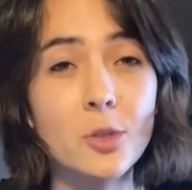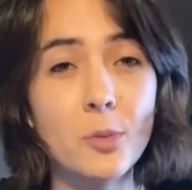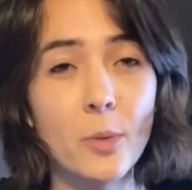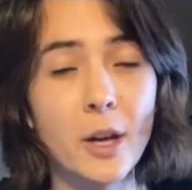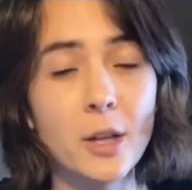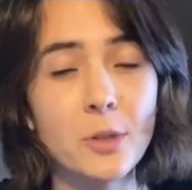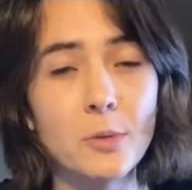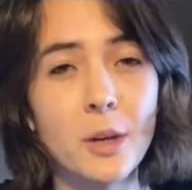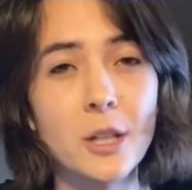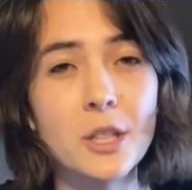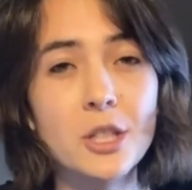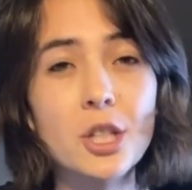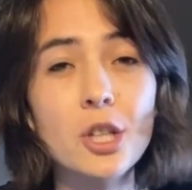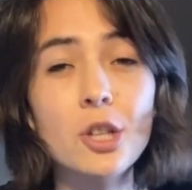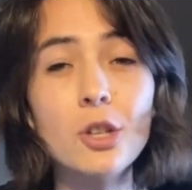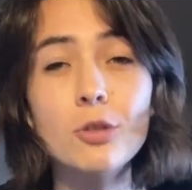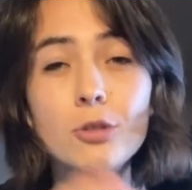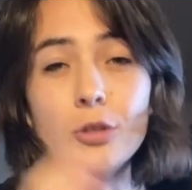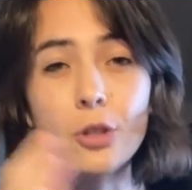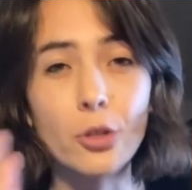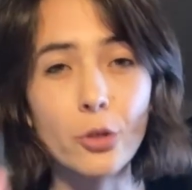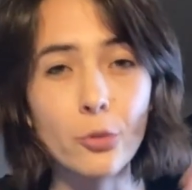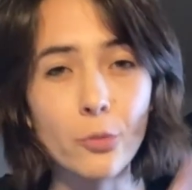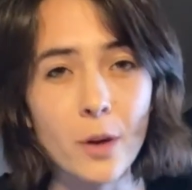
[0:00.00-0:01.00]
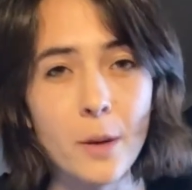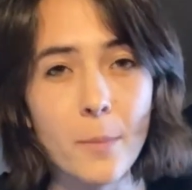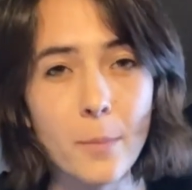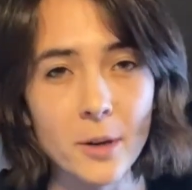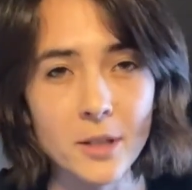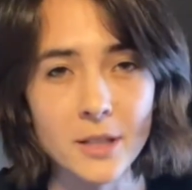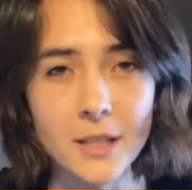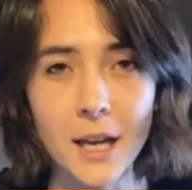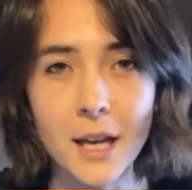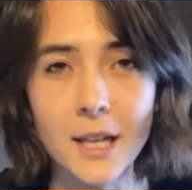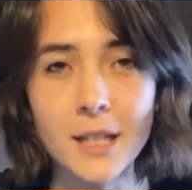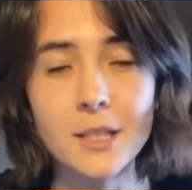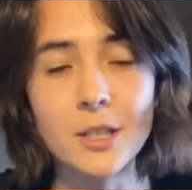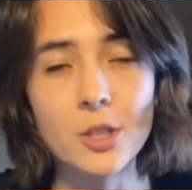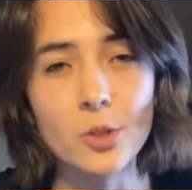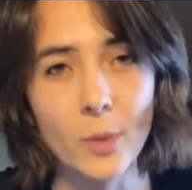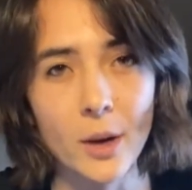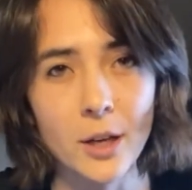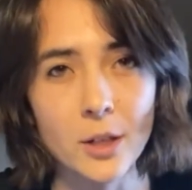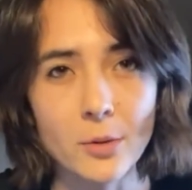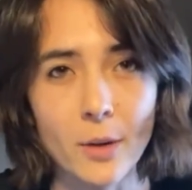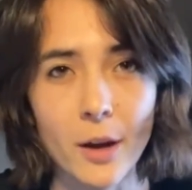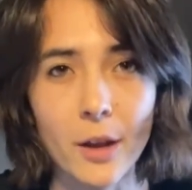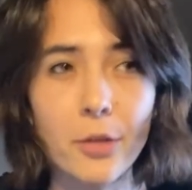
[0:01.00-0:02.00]
2022 to 3% in
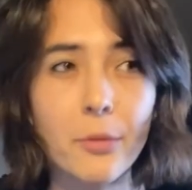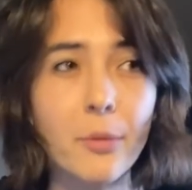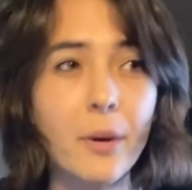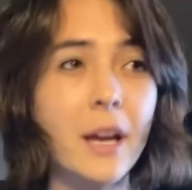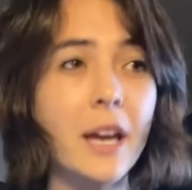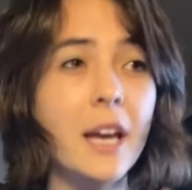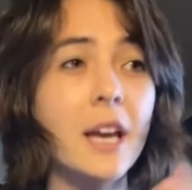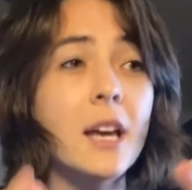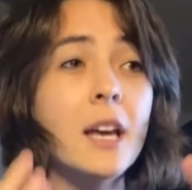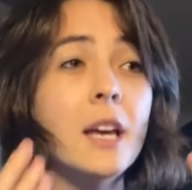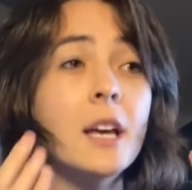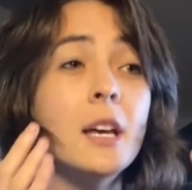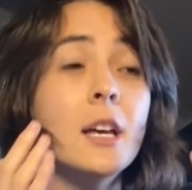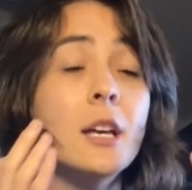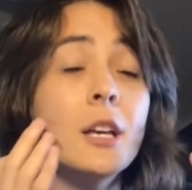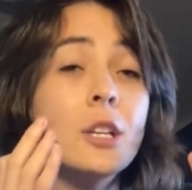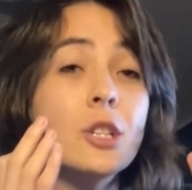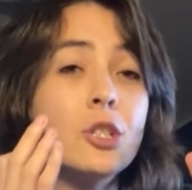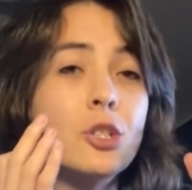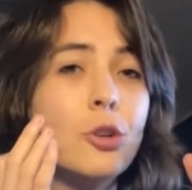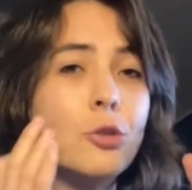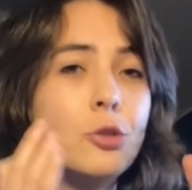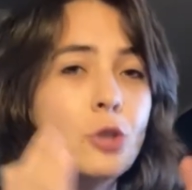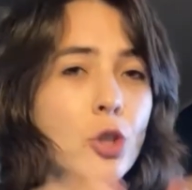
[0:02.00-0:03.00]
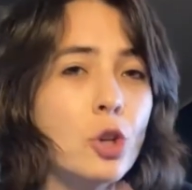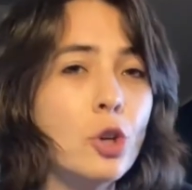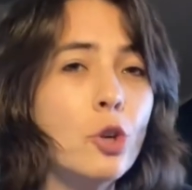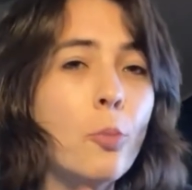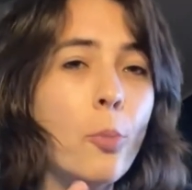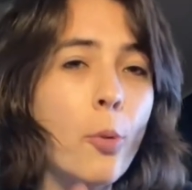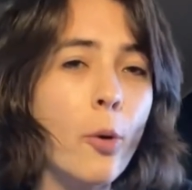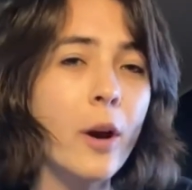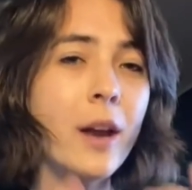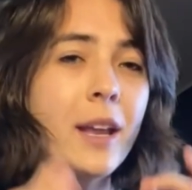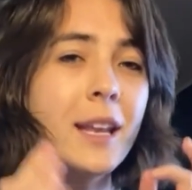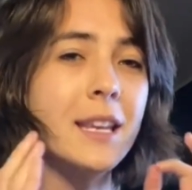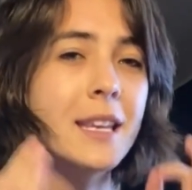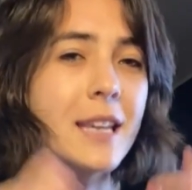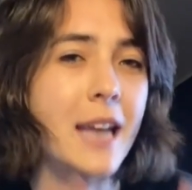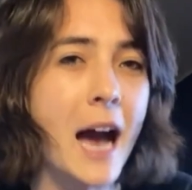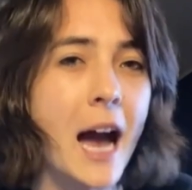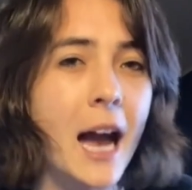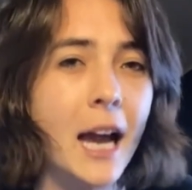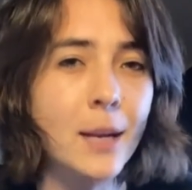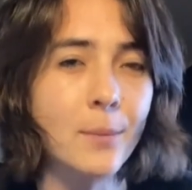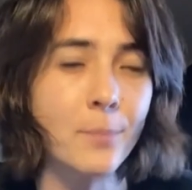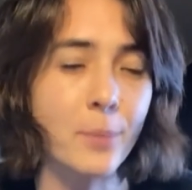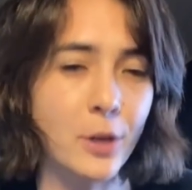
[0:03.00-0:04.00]
2023 to
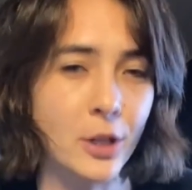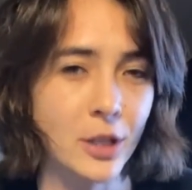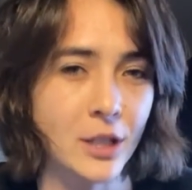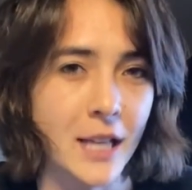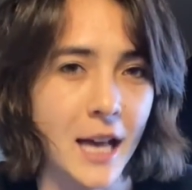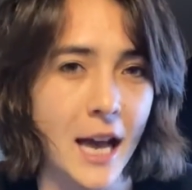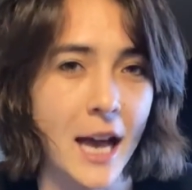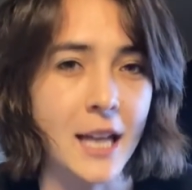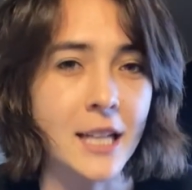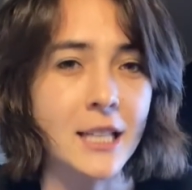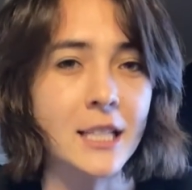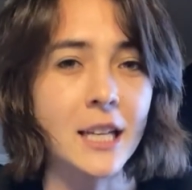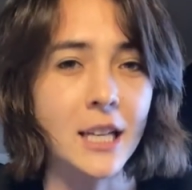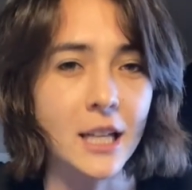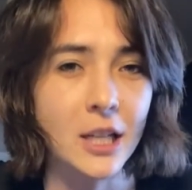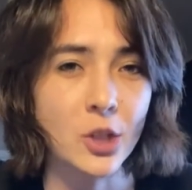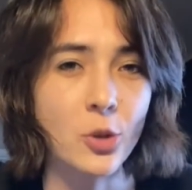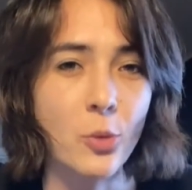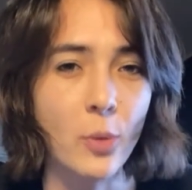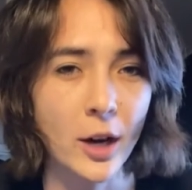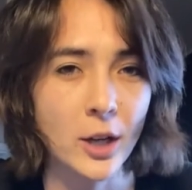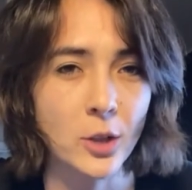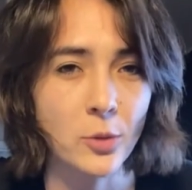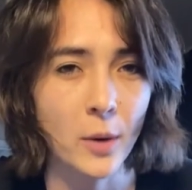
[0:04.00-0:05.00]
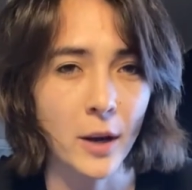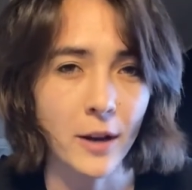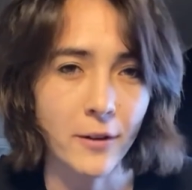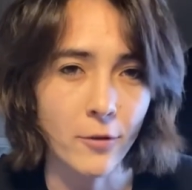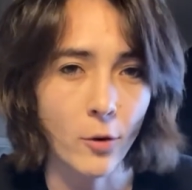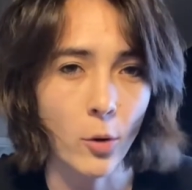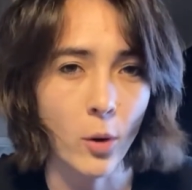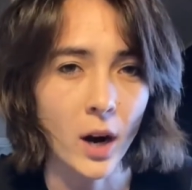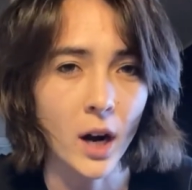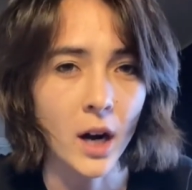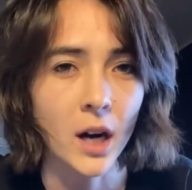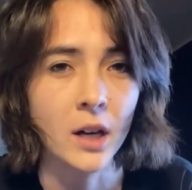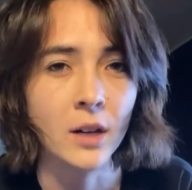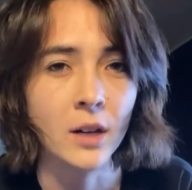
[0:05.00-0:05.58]
2.9% in 2024.